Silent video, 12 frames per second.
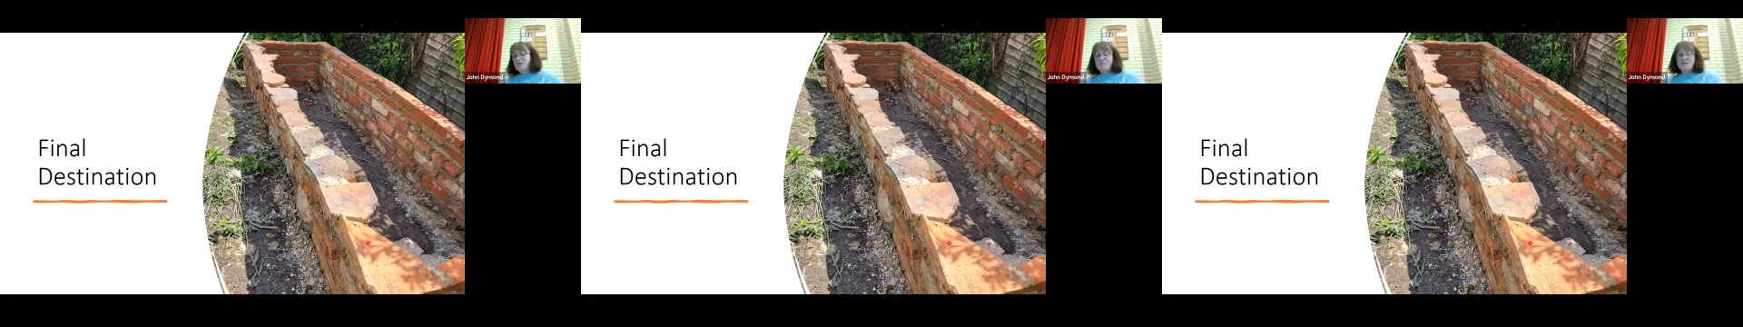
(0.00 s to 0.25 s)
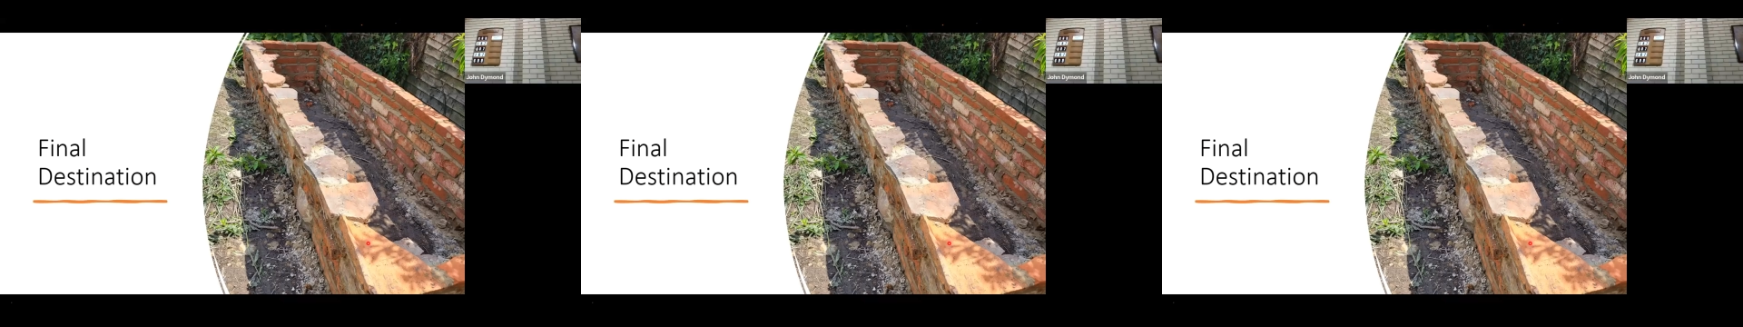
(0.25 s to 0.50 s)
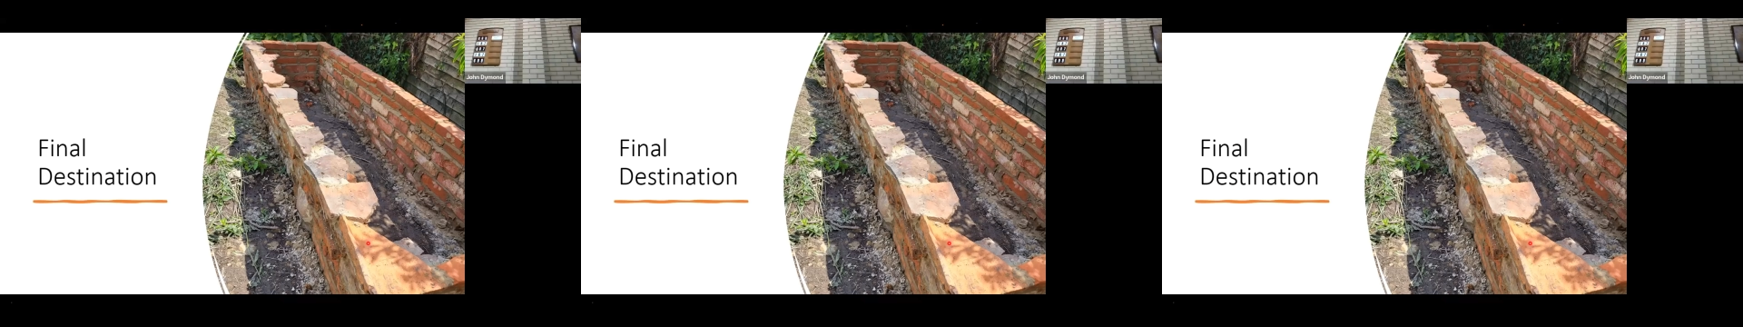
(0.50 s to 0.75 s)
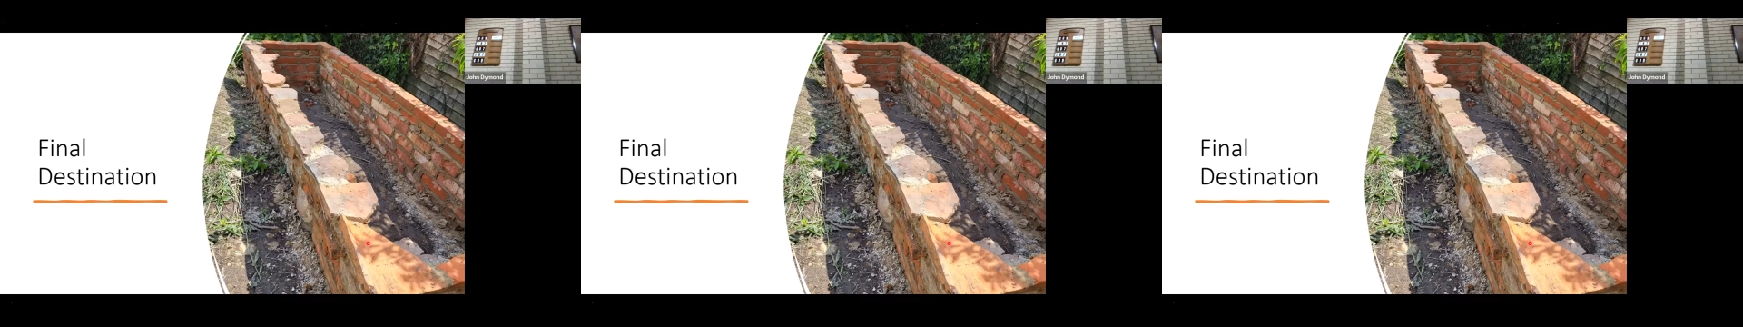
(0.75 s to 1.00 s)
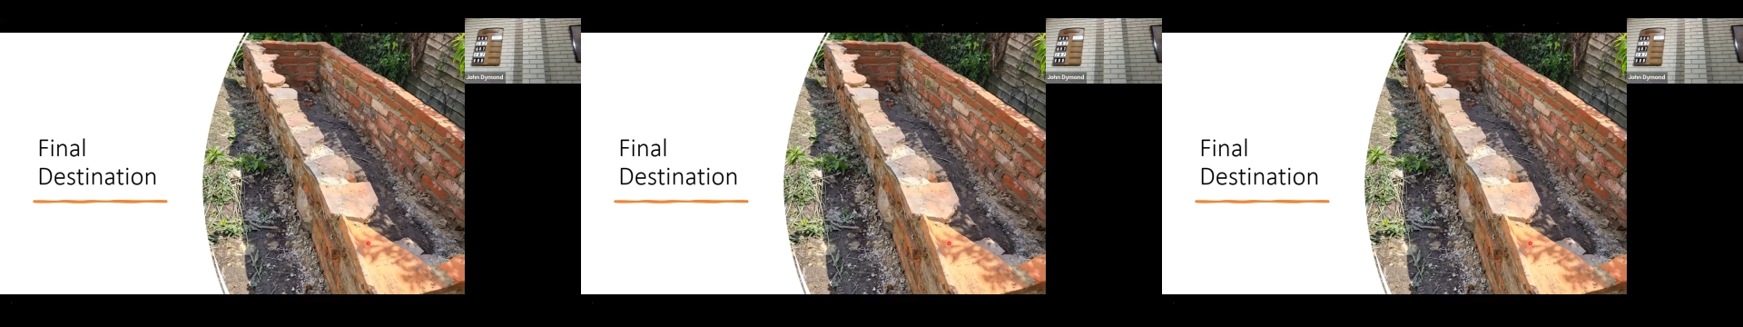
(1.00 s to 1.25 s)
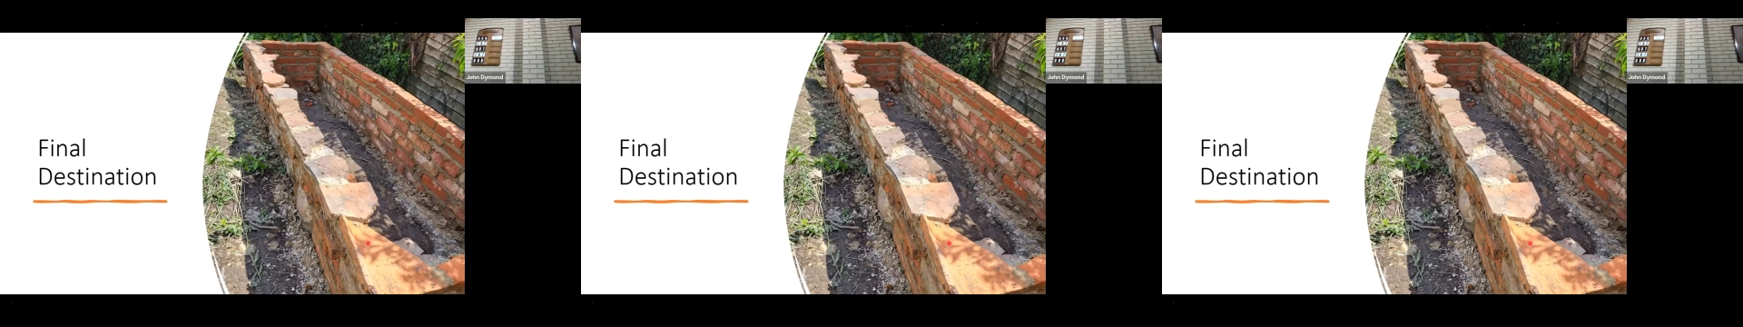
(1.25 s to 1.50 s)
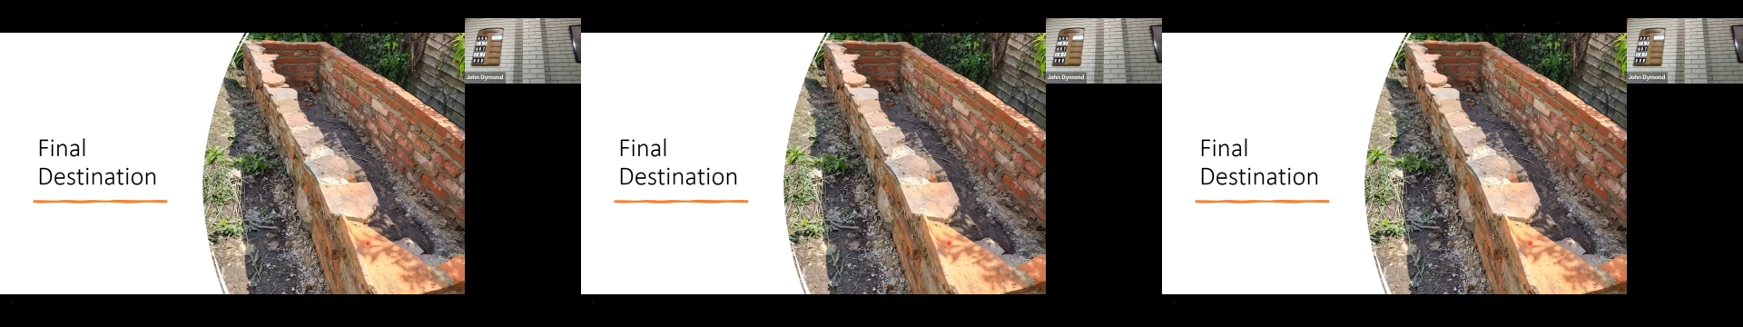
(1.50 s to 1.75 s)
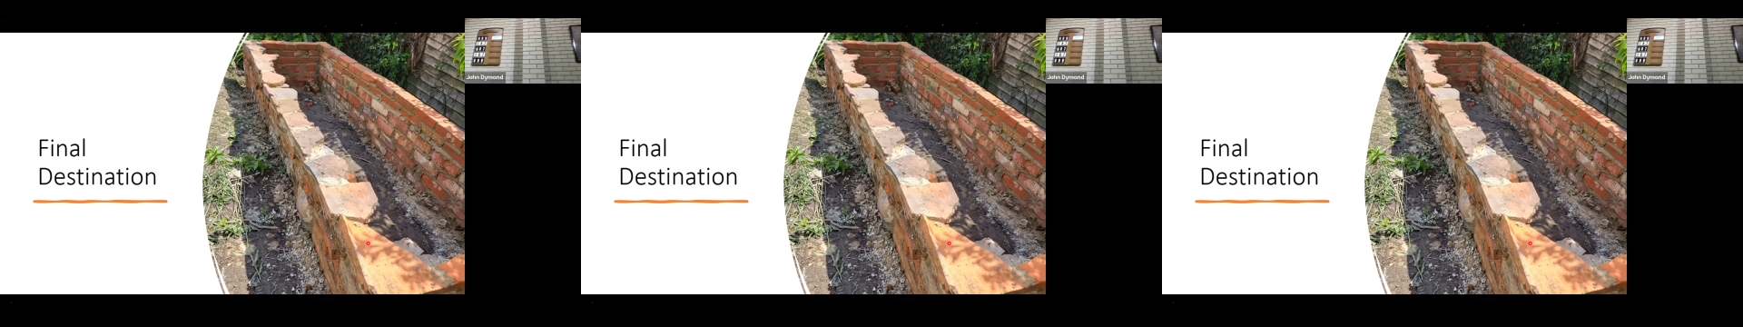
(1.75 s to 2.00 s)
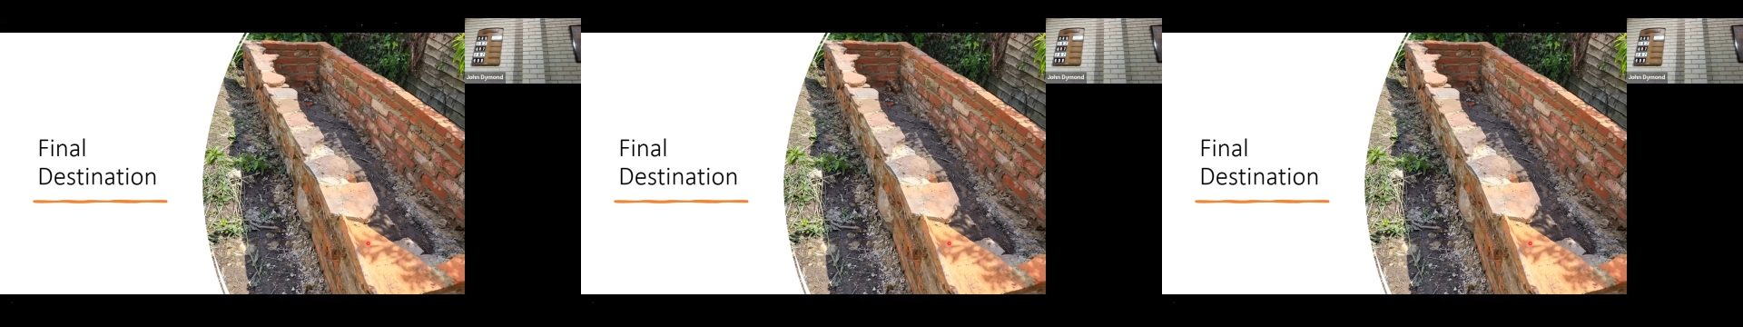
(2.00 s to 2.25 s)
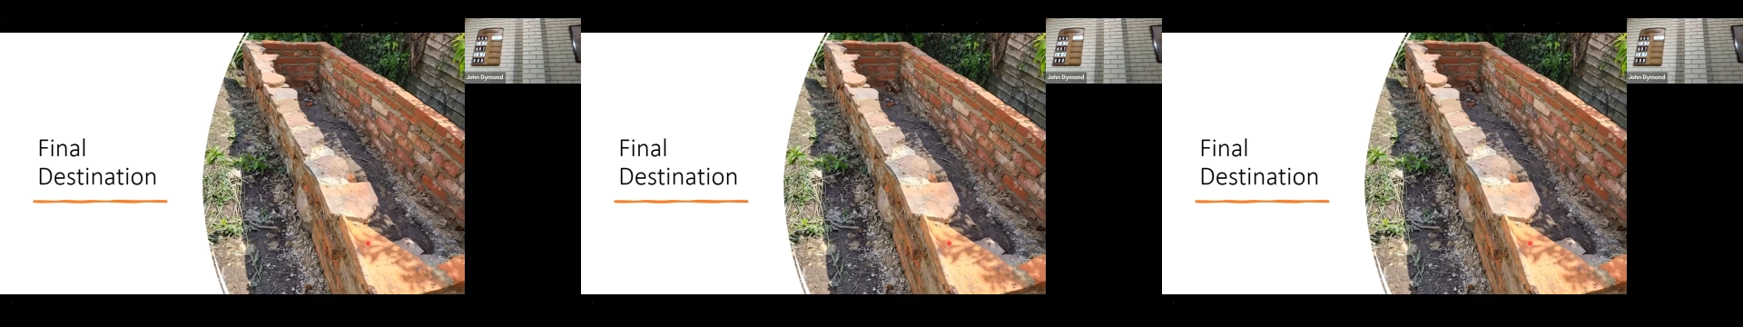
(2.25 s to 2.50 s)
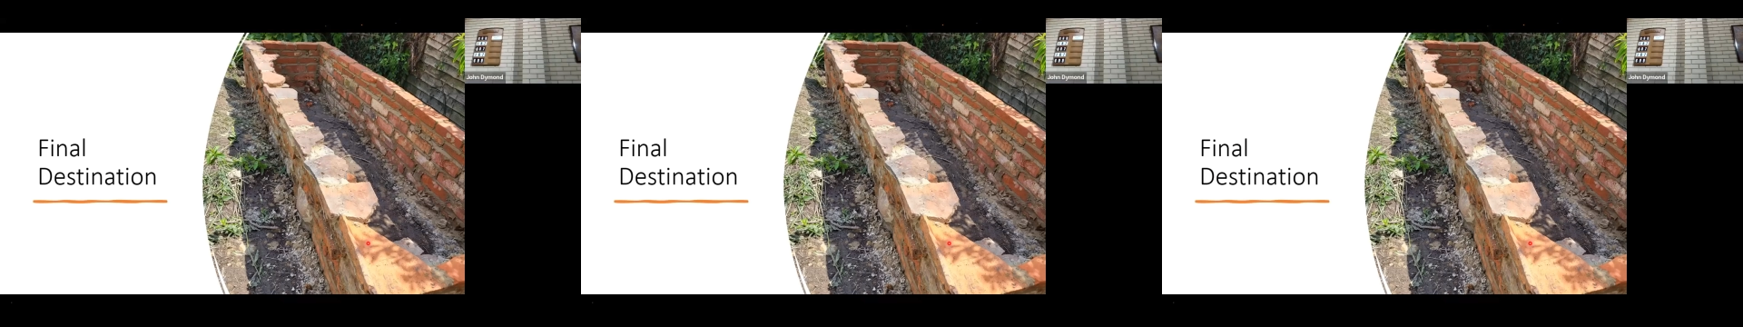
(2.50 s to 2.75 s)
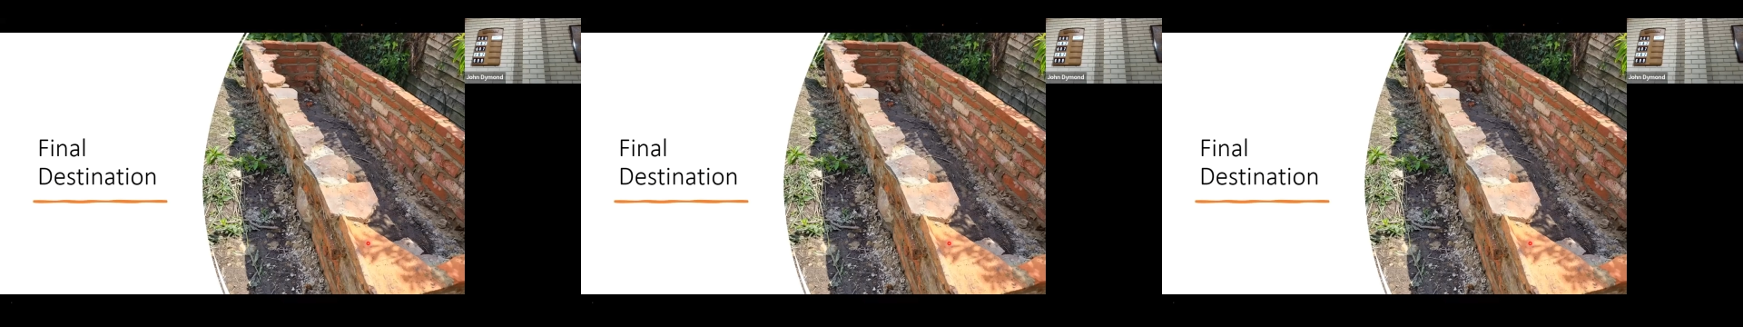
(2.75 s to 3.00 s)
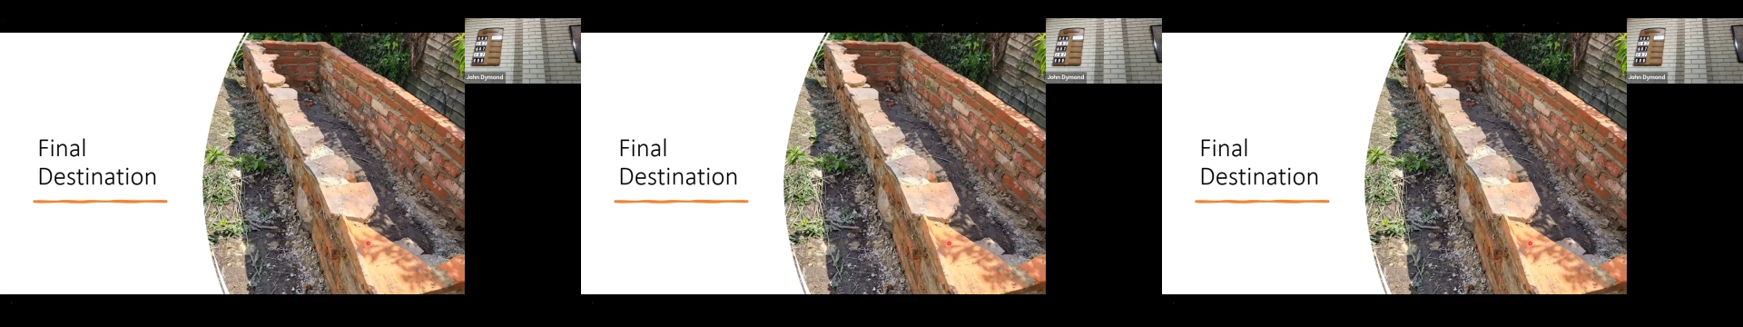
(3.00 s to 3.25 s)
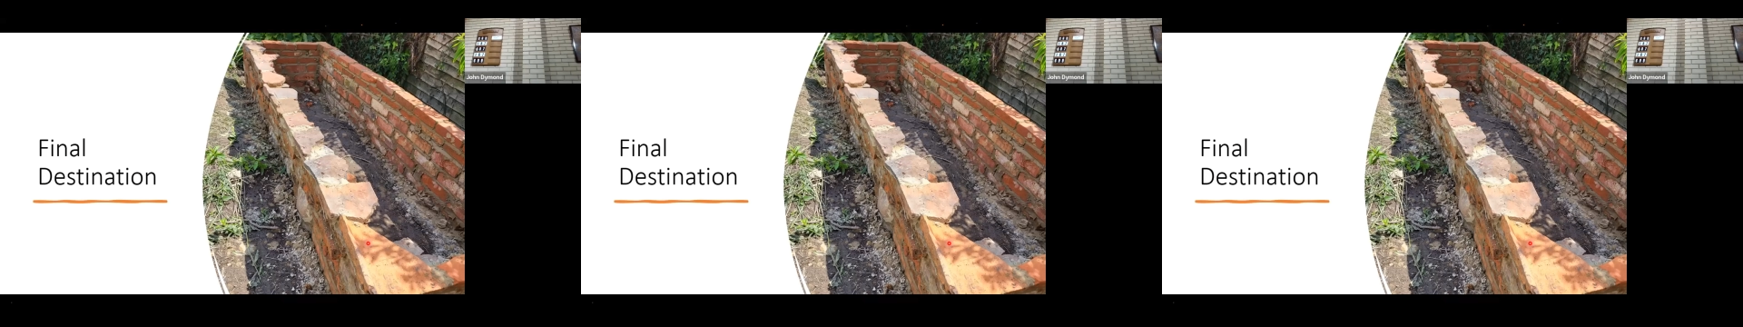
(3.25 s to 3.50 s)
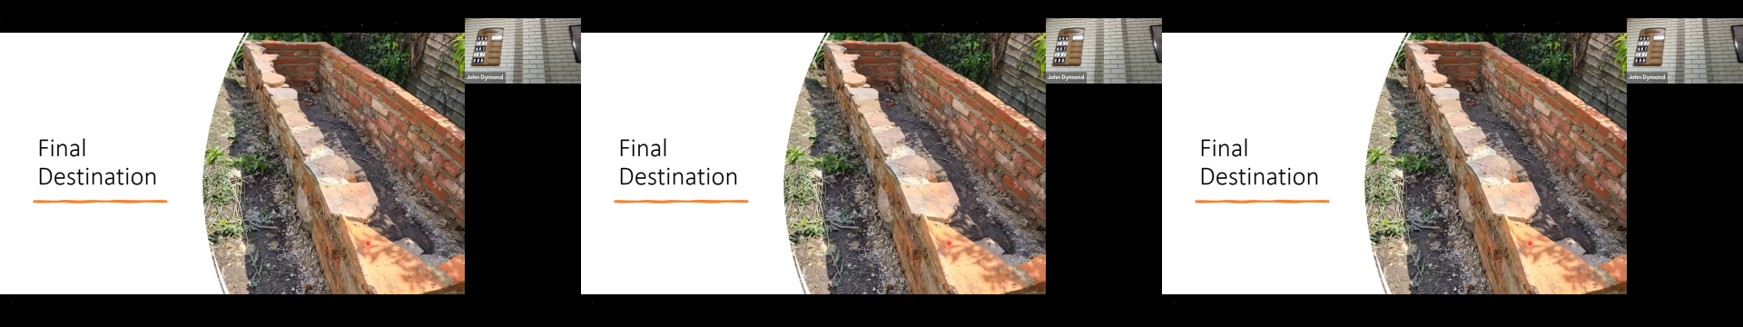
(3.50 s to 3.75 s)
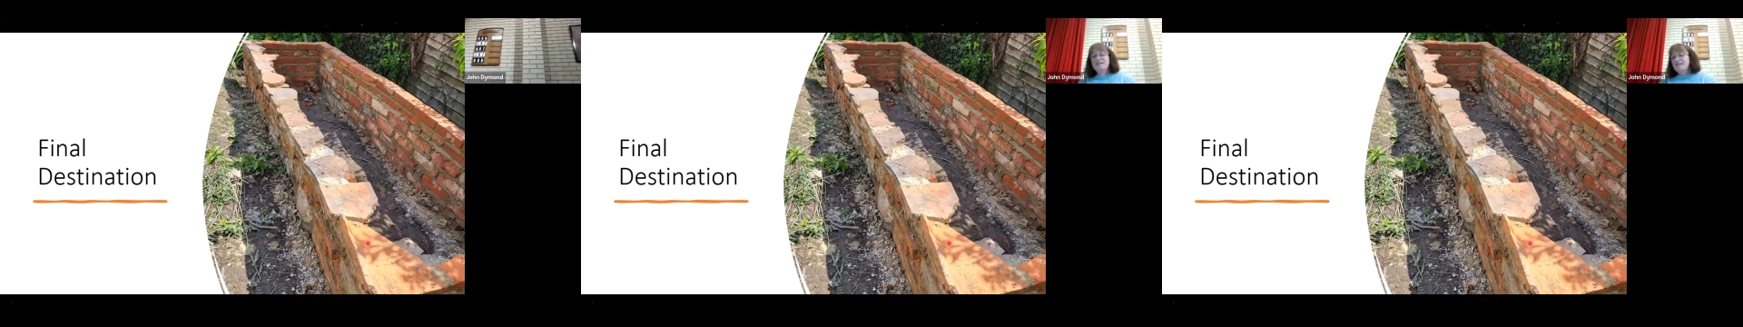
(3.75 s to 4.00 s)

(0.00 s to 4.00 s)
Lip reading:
No face is visible, so there are no lips to read.